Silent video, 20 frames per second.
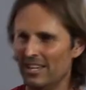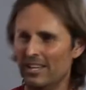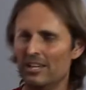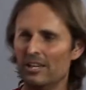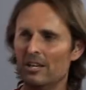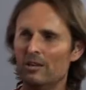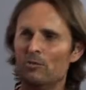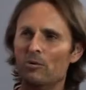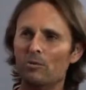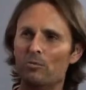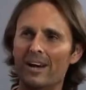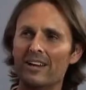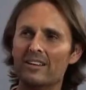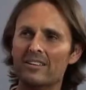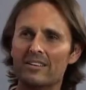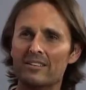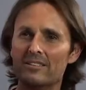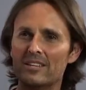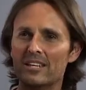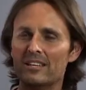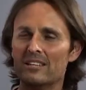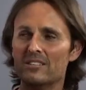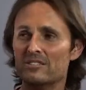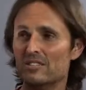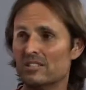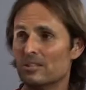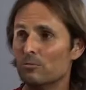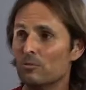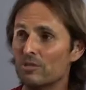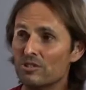Mm-hmm. Well, one of the things
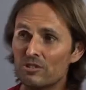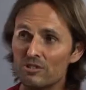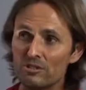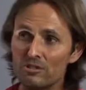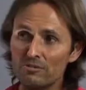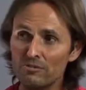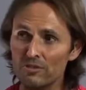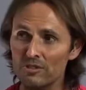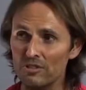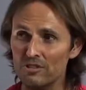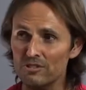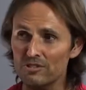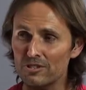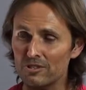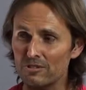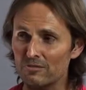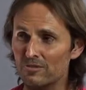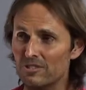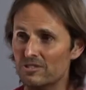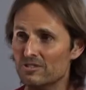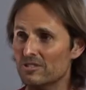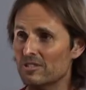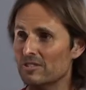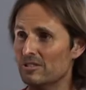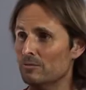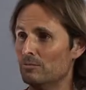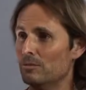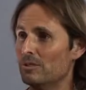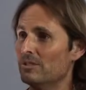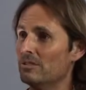that it would do for herself is that
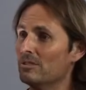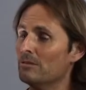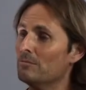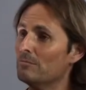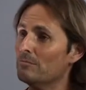it would